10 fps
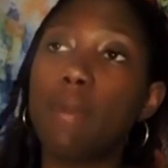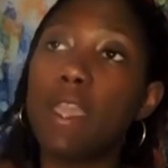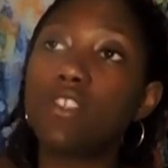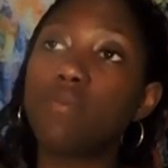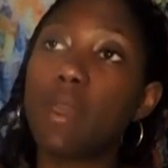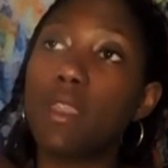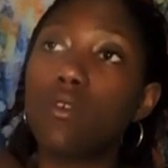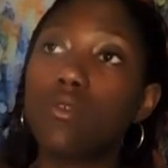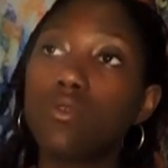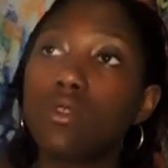Page of
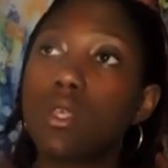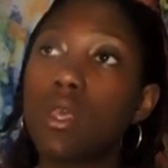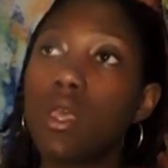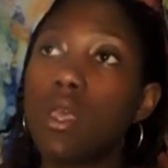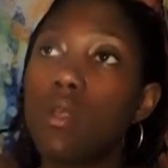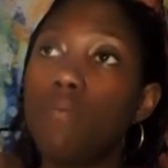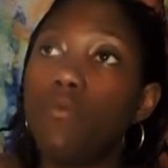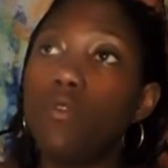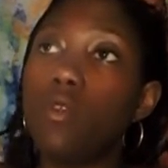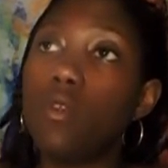Pentacles,
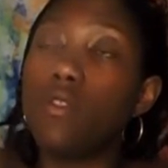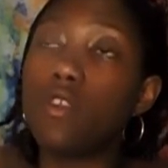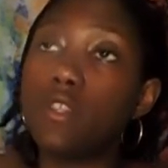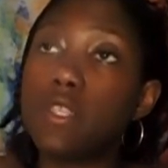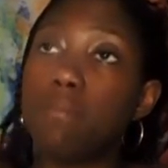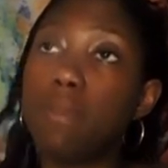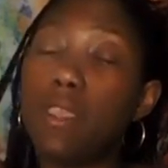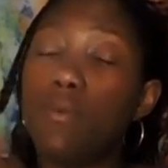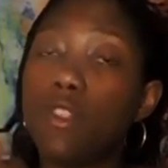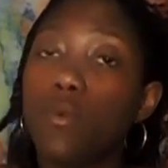to
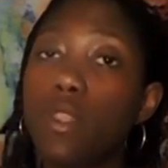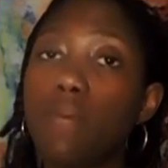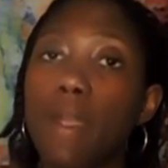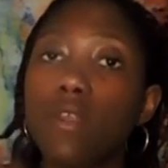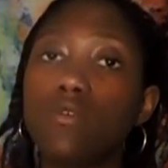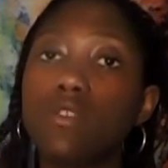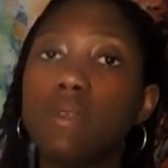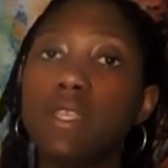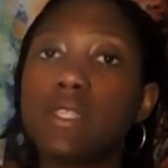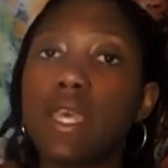me, with the Queen of Pentacles
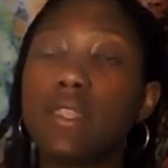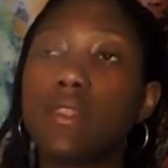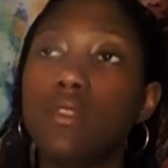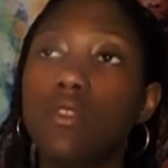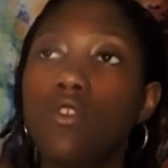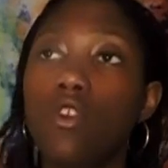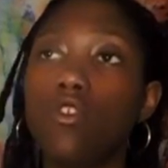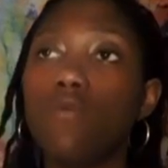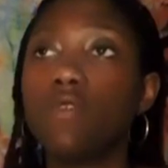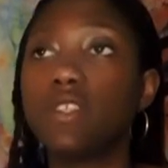means that, you know,
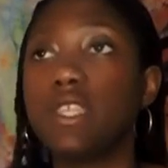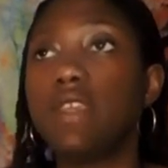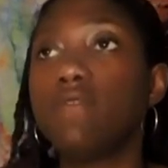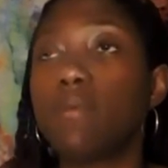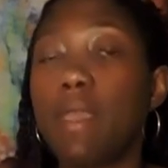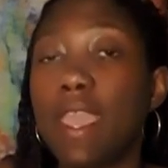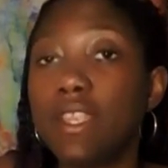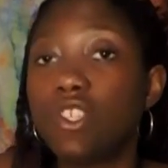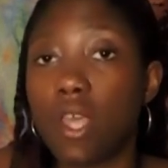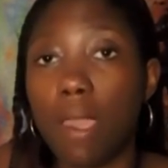you've received a
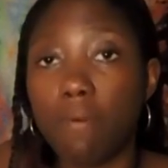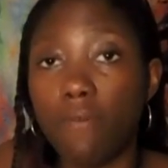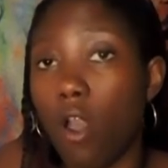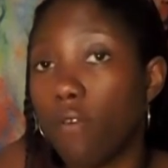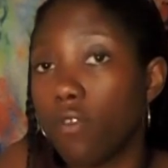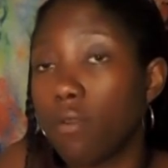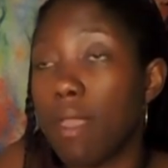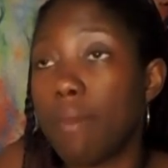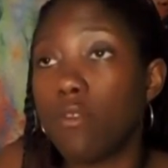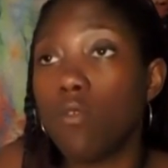page type of offer, and
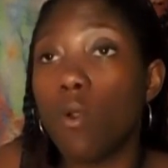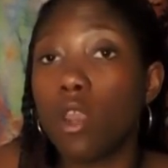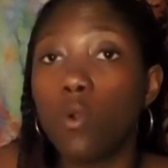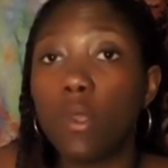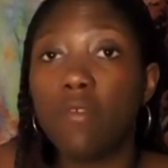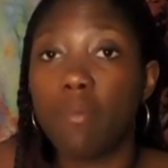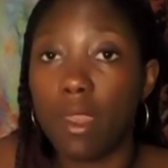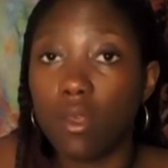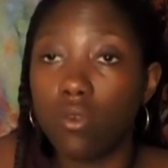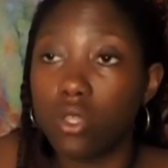maybe you want a Queen of
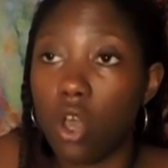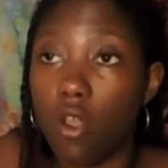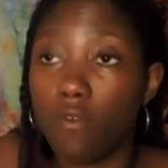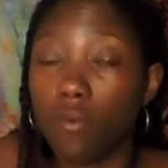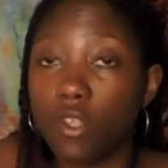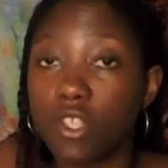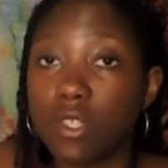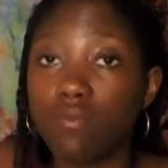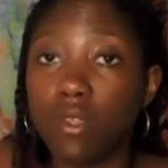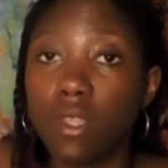Pentacles offer, which
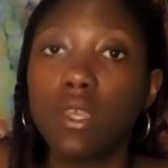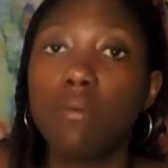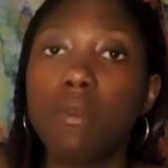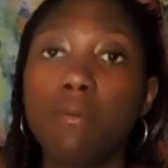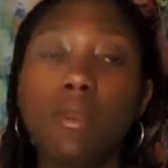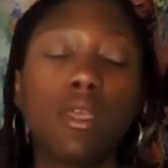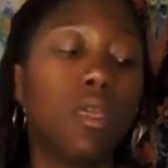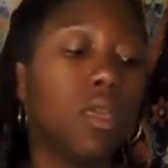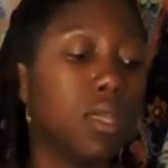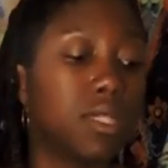is really commitment,
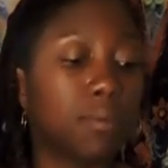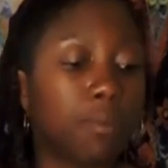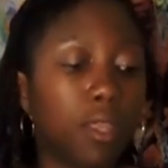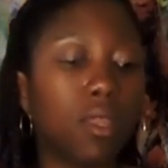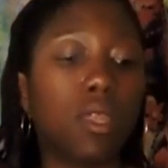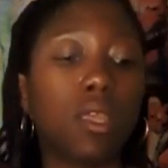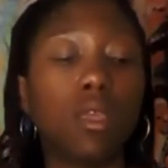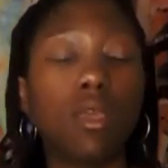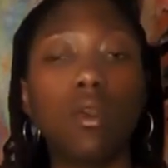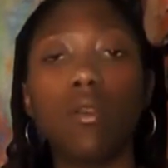stability,
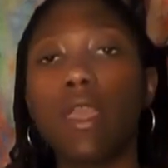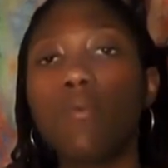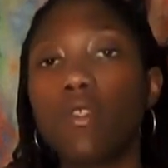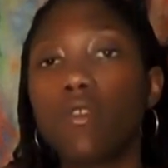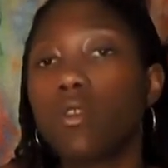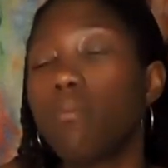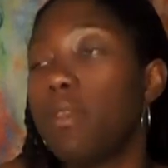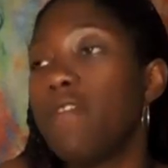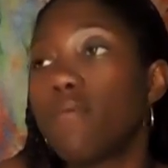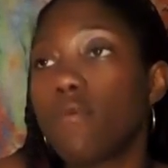okay, whether it could
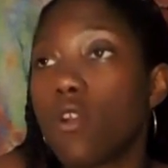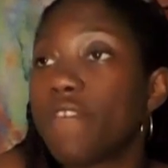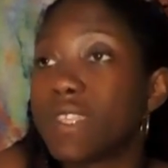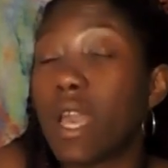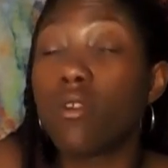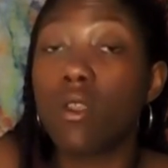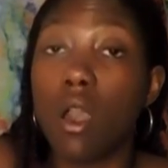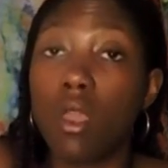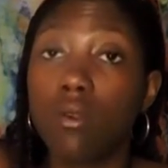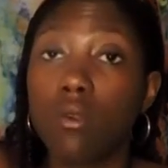be from an earth sign or
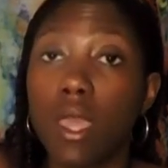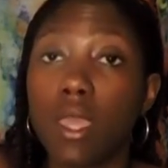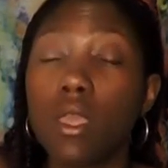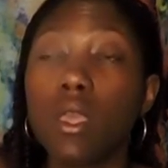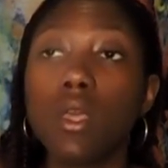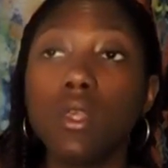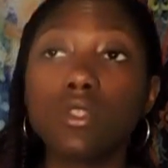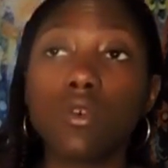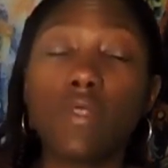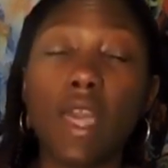not, okay?
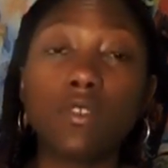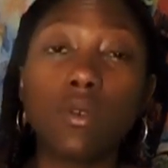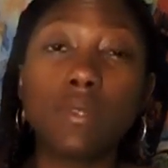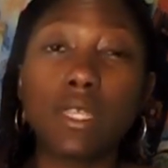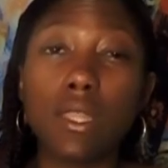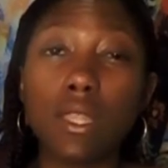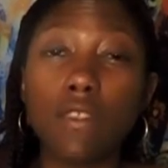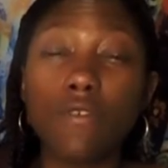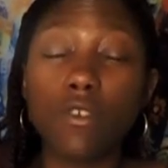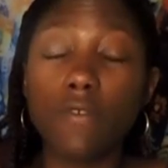So that's what I'm seeing
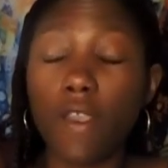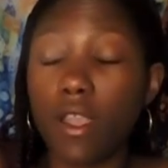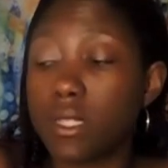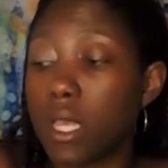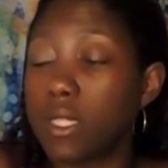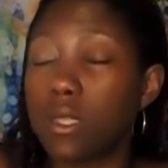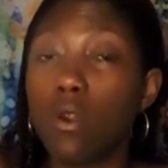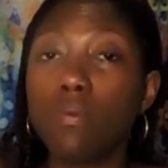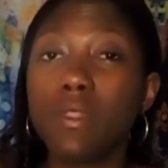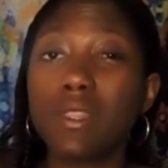things for you, fire signs. I
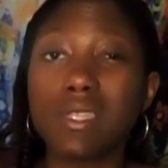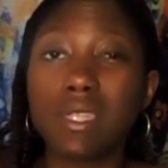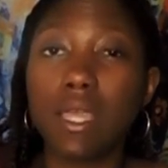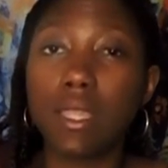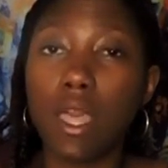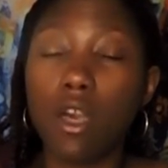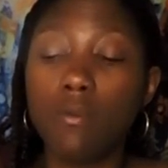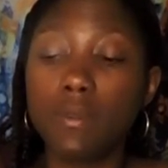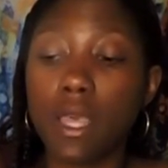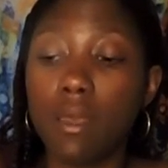hope that this daily
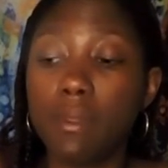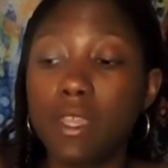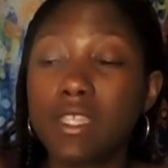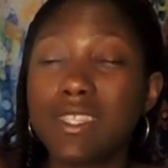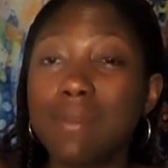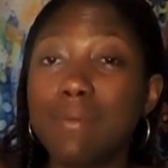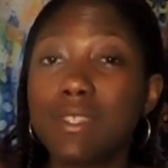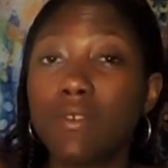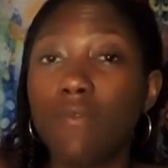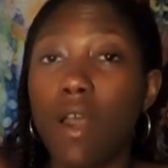helps. It is
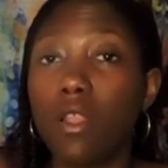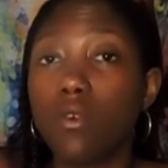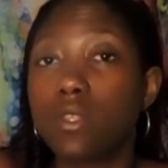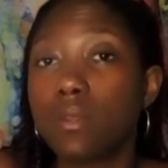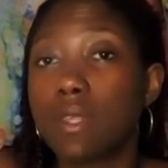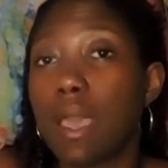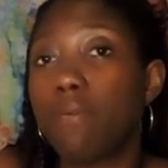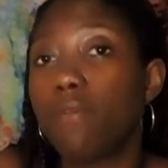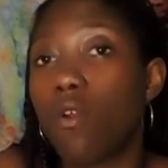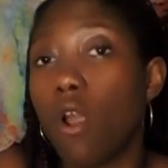seeming to follow some type
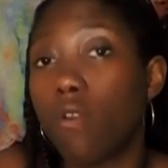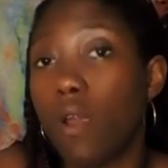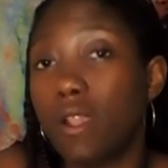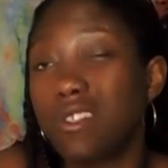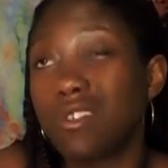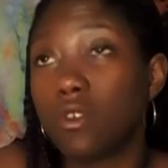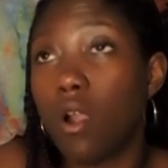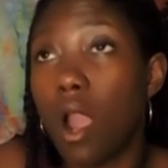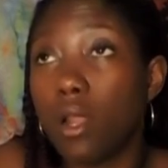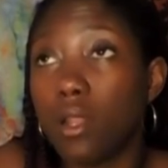of
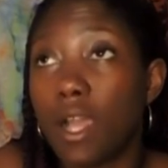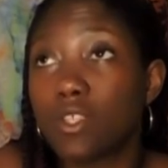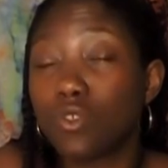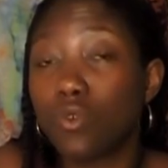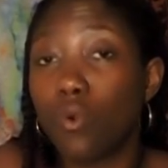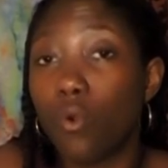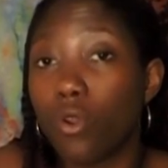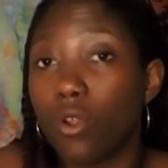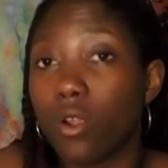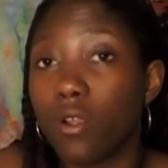chronological
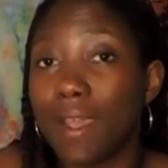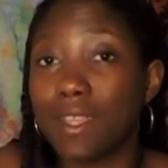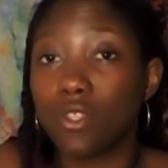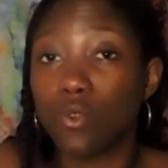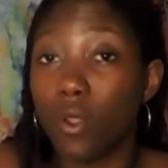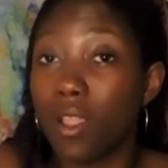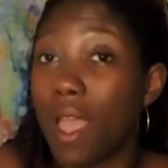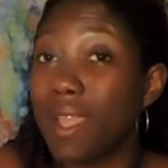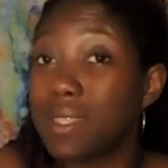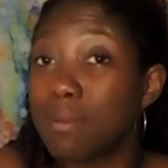order, or like a
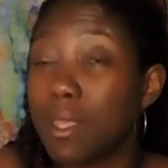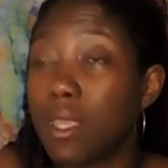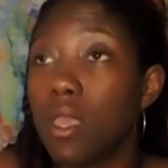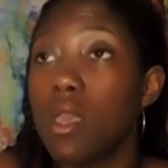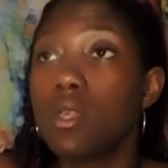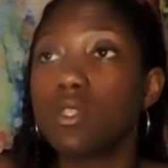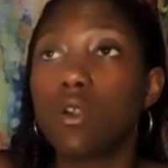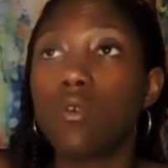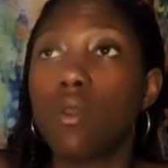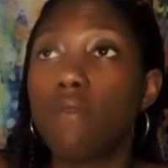storyline to me.
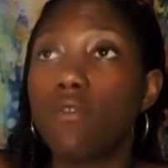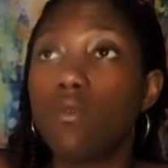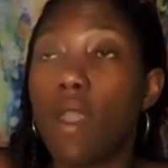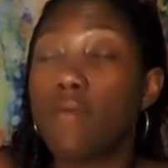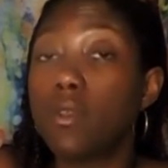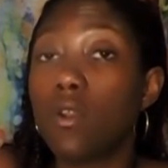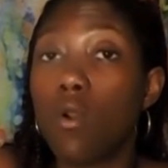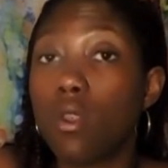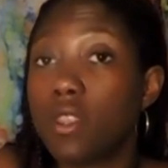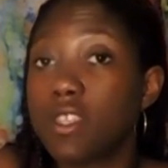So if you have been
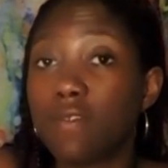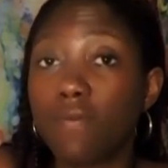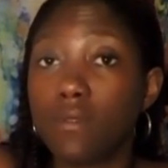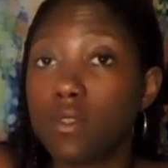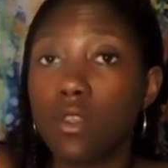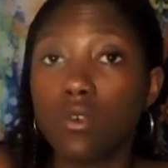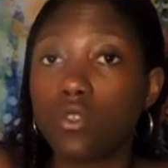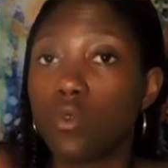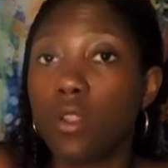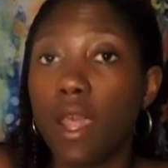going with this, you know,
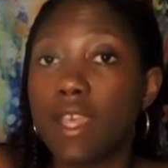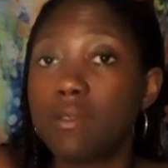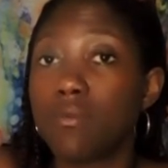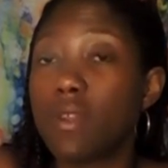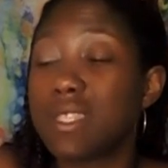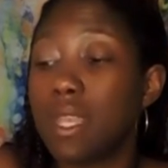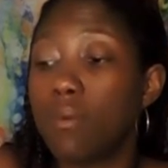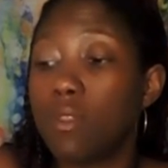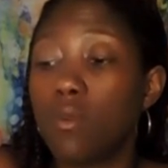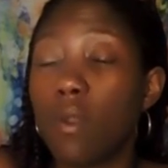storyline has been
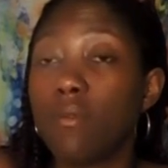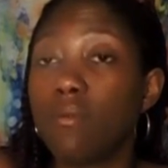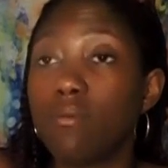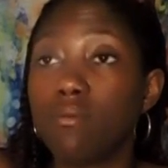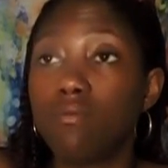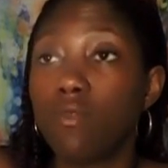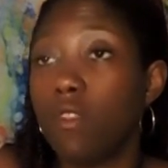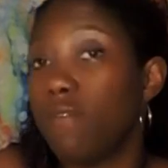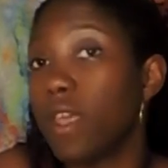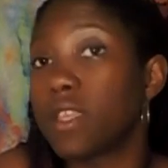resonating with you, I
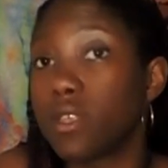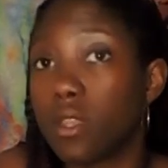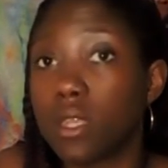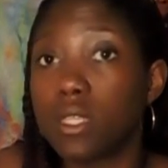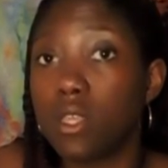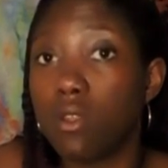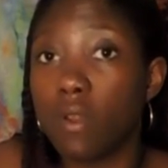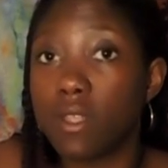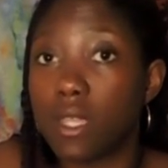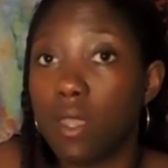really feel like it's going to continue to
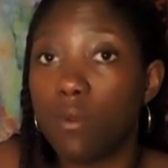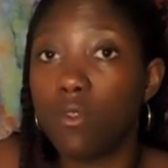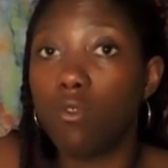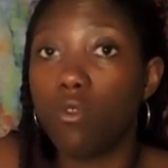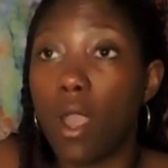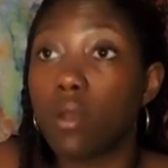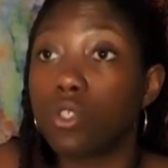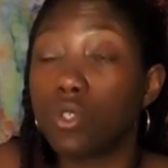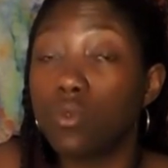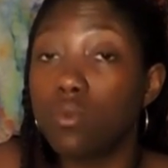resonate with you throughout
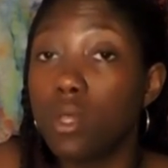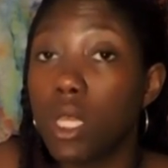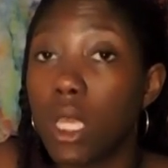June.